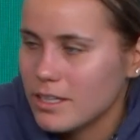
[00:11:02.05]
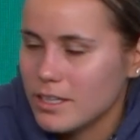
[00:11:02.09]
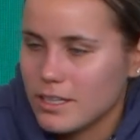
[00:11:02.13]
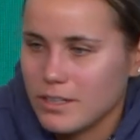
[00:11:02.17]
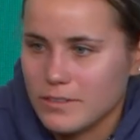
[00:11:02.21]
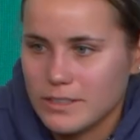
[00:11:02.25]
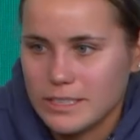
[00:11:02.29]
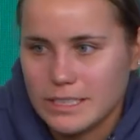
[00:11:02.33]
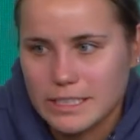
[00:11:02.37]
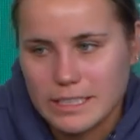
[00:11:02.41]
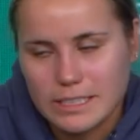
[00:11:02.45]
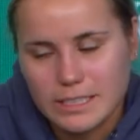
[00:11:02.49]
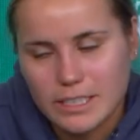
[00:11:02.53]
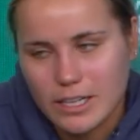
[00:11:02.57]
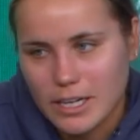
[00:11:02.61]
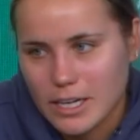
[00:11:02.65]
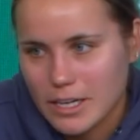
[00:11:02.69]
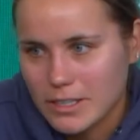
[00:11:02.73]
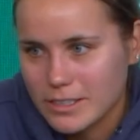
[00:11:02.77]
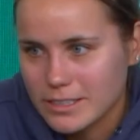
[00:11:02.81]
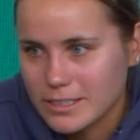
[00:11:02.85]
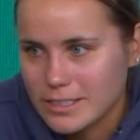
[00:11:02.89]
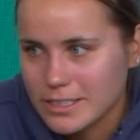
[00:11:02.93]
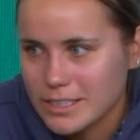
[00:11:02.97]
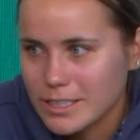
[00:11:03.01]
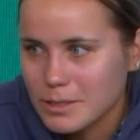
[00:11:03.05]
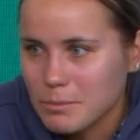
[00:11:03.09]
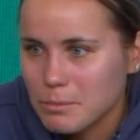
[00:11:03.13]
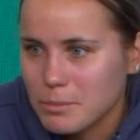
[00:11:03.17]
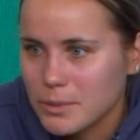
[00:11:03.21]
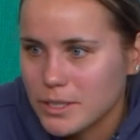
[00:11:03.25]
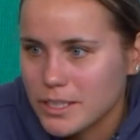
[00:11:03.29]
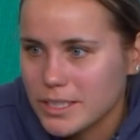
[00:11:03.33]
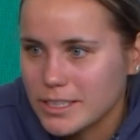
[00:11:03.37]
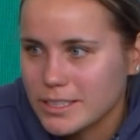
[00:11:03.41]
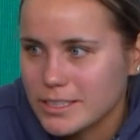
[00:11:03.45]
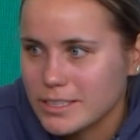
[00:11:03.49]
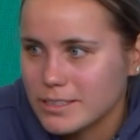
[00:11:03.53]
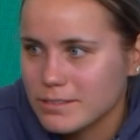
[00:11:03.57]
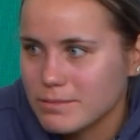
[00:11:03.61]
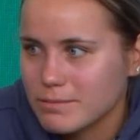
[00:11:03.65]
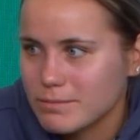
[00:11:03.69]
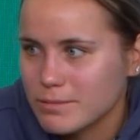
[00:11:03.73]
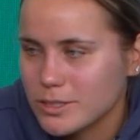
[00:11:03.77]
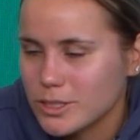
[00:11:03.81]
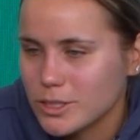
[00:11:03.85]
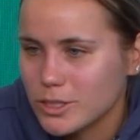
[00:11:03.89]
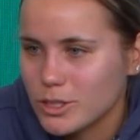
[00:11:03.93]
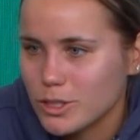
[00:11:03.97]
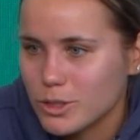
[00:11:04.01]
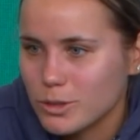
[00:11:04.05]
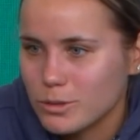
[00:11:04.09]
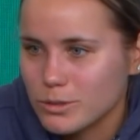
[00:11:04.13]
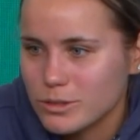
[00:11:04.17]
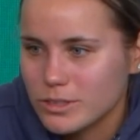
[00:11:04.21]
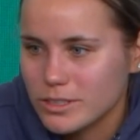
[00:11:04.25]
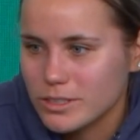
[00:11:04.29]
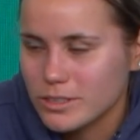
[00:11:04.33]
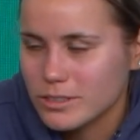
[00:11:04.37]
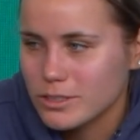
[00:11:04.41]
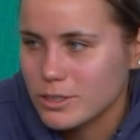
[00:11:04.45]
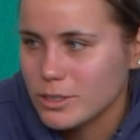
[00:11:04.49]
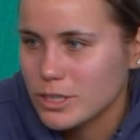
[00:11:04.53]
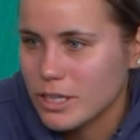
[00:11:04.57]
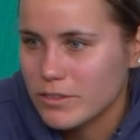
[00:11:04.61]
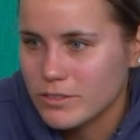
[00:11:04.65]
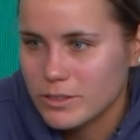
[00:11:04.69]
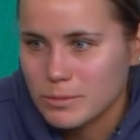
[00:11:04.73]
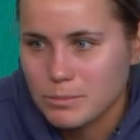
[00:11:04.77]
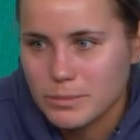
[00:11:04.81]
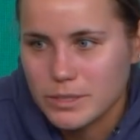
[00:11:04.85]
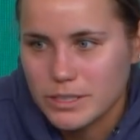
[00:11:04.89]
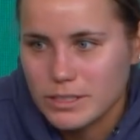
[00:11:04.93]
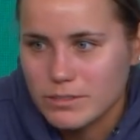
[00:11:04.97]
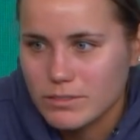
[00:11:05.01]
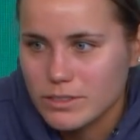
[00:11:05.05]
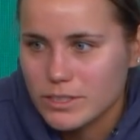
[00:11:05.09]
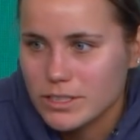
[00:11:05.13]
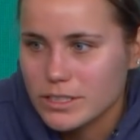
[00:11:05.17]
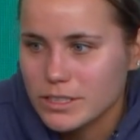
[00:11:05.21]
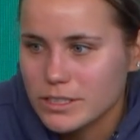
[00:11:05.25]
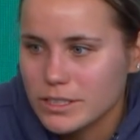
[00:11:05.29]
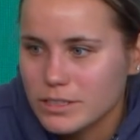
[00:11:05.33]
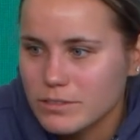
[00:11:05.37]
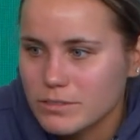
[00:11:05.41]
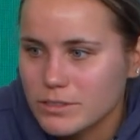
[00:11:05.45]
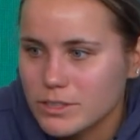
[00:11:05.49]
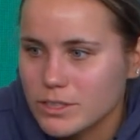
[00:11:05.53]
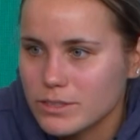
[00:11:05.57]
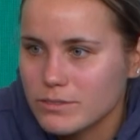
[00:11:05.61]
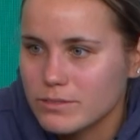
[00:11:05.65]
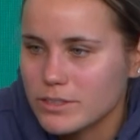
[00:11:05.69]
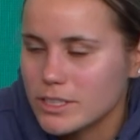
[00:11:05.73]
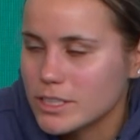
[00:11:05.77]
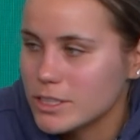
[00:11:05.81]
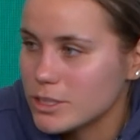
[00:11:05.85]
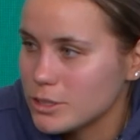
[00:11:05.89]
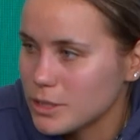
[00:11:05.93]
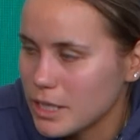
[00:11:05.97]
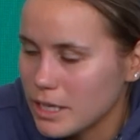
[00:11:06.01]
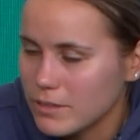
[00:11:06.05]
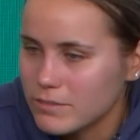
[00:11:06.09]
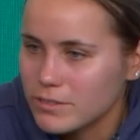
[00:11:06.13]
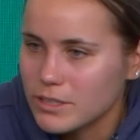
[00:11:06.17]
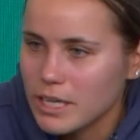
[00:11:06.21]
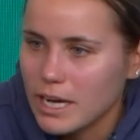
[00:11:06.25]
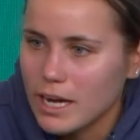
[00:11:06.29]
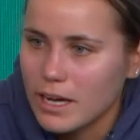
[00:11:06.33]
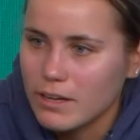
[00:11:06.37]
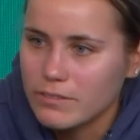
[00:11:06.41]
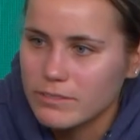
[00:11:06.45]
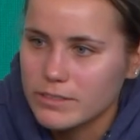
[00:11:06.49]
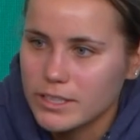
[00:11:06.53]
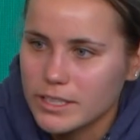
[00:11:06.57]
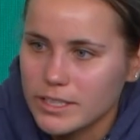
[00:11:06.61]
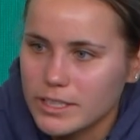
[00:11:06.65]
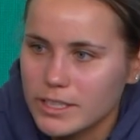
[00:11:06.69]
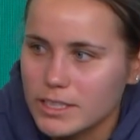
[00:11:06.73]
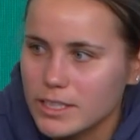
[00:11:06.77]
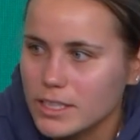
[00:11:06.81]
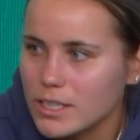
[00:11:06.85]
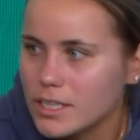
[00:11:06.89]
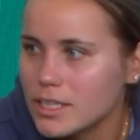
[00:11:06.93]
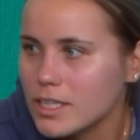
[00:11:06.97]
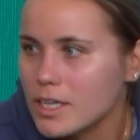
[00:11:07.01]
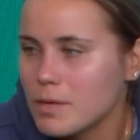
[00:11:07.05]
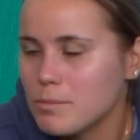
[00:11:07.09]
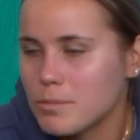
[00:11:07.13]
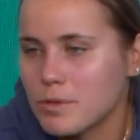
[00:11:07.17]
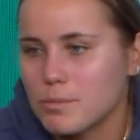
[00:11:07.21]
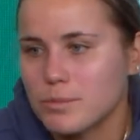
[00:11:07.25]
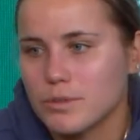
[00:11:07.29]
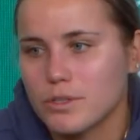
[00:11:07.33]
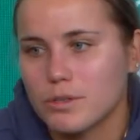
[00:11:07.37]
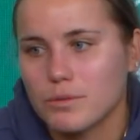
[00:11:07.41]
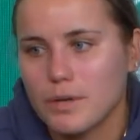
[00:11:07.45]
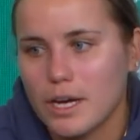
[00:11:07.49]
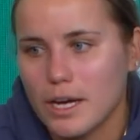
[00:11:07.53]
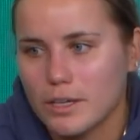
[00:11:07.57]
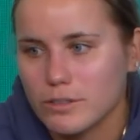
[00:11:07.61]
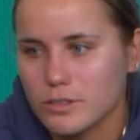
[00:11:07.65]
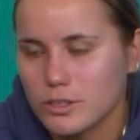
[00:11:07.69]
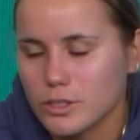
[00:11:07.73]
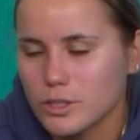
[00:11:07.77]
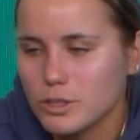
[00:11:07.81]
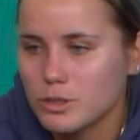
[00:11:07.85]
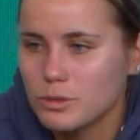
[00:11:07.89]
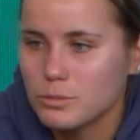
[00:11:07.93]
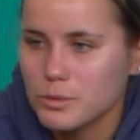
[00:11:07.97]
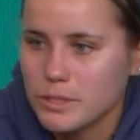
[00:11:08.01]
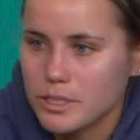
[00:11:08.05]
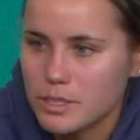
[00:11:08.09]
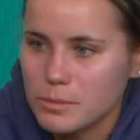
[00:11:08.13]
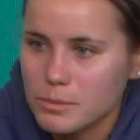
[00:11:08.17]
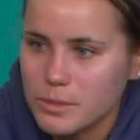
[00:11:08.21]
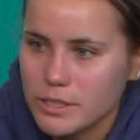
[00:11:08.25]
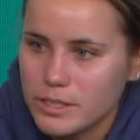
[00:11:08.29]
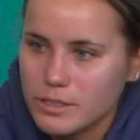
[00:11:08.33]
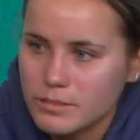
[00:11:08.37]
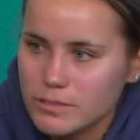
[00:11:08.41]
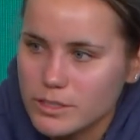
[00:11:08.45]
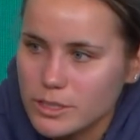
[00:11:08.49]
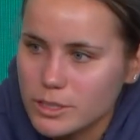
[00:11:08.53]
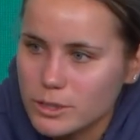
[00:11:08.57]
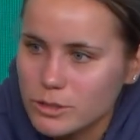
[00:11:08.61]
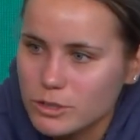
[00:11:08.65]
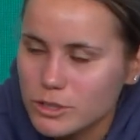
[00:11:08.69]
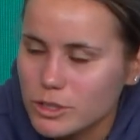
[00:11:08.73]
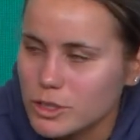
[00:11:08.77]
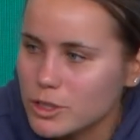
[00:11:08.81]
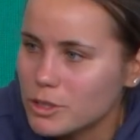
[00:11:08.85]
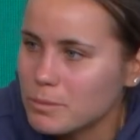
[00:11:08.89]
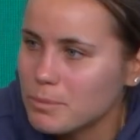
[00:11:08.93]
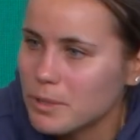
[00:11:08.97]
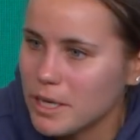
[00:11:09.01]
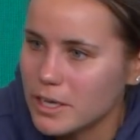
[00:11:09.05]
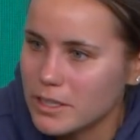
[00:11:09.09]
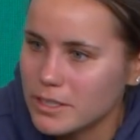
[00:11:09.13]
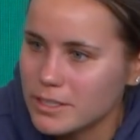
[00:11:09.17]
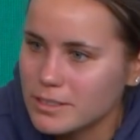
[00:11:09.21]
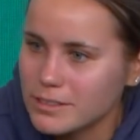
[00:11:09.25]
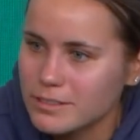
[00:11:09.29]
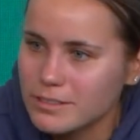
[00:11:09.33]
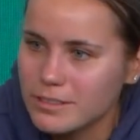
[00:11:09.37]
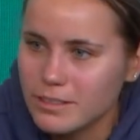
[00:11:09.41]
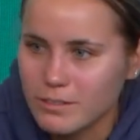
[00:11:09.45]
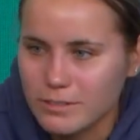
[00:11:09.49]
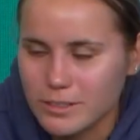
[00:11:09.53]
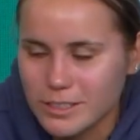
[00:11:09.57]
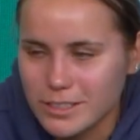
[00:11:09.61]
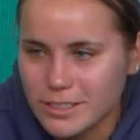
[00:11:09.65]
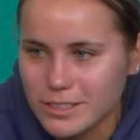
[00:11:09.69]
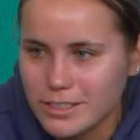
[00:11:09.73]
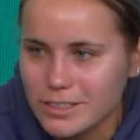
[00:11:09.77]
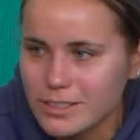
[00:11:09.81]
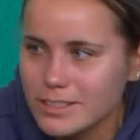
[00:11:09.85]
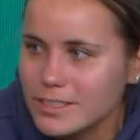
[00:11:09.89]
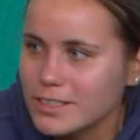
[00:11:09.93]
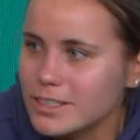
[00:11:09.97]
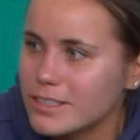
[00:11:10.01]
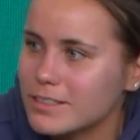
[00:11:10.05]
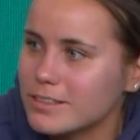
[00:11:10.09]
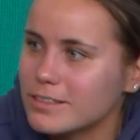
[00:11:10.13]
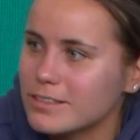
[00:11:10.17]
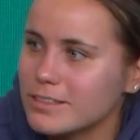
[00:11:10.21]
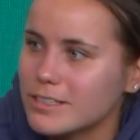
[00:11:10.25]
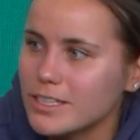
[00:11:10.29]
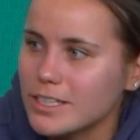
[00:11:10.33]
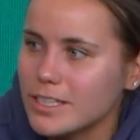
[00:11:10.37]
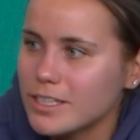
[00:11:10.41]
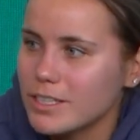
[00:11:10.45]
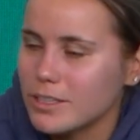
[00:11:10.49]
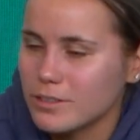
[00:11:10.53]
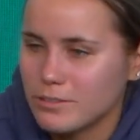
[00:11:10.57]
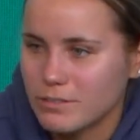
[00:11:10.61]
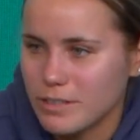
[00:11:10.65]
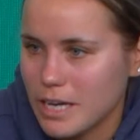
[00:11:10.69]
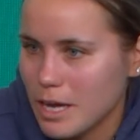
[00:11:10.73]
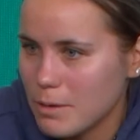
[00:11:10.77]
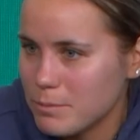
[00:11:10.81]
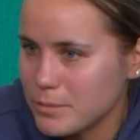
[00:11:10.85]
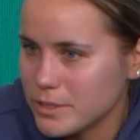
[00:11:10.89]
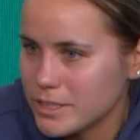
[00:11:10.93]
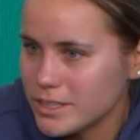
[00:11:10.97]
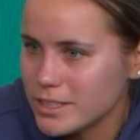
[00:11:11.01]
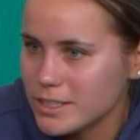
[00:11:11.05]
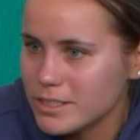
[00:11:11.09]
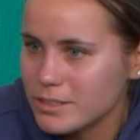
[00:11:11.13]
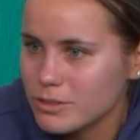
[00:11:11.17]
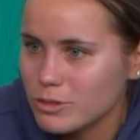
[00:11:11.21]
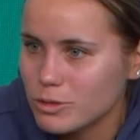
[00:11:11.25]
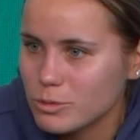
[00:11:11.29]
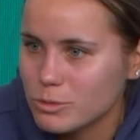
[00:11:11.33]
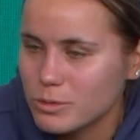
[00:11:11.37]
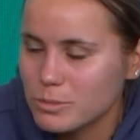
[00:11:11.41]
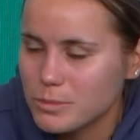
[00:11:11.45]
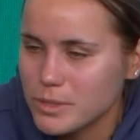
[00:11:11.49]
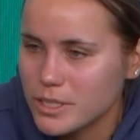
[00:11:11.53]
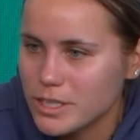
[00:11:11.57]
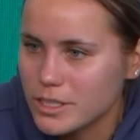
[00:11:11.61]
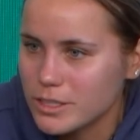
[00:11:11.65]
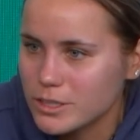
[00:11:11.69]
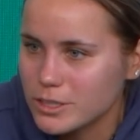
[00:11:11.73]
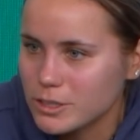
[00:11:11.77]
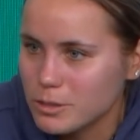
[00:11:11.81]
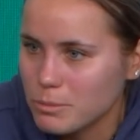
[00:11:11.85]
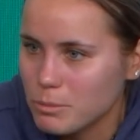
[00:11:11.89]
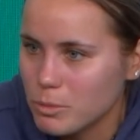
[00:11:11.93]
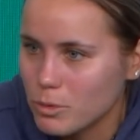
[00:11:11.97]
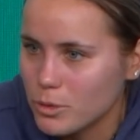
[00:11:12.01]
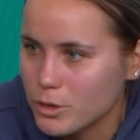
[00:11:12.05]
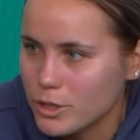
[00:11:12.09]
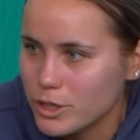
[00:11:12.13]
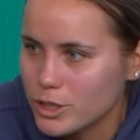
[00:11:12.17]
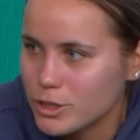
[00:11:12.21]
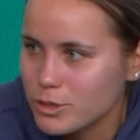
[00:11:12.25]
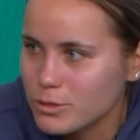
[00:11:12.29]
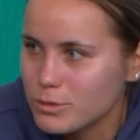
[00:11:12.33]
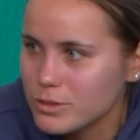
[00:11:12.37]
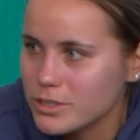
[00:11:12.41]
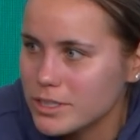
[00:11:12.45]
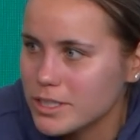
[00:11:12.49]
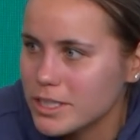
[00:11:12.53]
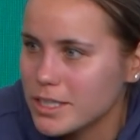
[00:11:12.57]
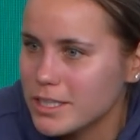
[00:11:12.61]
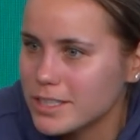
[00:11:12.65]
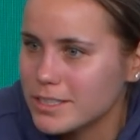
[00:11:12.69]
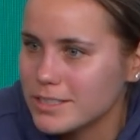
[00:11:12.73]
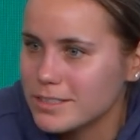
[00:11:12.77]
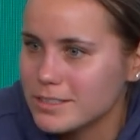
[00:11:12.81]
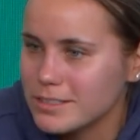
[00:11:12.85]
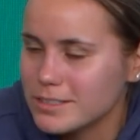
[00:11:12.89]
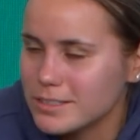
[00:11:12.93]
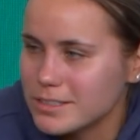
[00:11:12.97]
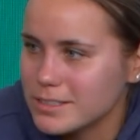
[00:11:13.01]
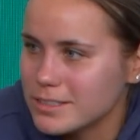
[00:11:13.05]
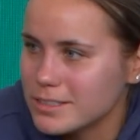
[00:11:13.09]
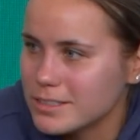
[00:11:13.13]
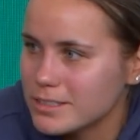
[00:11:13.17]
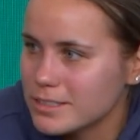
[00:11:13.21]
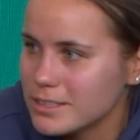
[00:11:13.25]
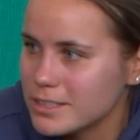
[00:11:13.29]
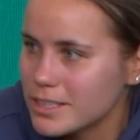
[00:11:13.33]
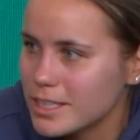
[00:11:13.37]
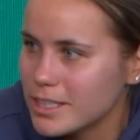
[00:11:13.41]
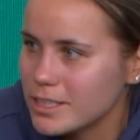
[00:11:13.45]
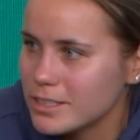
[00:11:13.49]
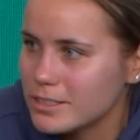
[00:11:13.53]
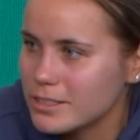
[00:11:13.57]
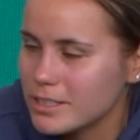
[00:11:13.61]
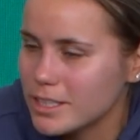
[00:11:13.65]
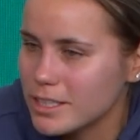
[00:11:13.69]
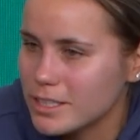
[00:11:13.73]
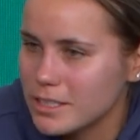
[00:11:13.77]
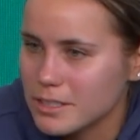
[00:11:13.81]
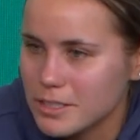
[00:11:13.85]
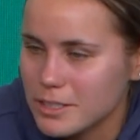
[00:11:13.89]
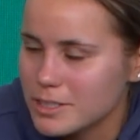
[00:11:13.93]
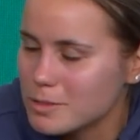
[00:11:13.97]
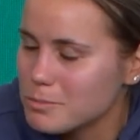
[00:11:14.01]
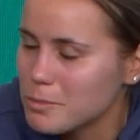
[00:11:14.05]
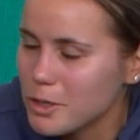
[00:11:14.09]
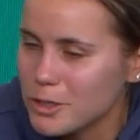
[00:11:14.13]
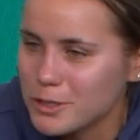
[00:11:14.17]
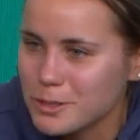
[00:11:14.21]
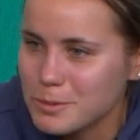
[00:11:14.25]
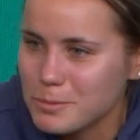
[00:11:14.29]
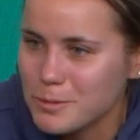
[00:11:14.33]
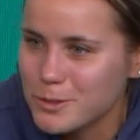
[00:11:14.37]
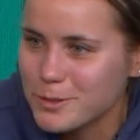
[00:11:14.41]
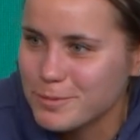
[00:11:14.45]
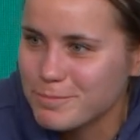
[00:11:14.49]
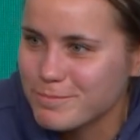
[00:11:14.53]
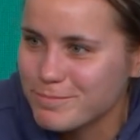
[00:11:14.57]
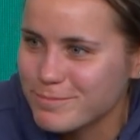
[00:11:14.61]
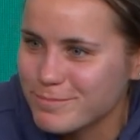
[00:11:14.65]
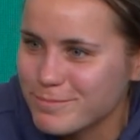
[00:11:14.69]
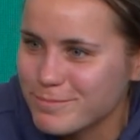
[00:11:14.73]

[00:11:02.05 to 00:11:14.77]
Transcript: Obviously, it's not guaranteed, but, you know, you have to believe in yourself, and you have to have, like, people around you who really believe in you. So your parents, obviously, and family who will be there and support you. And, yeah, anything is possible.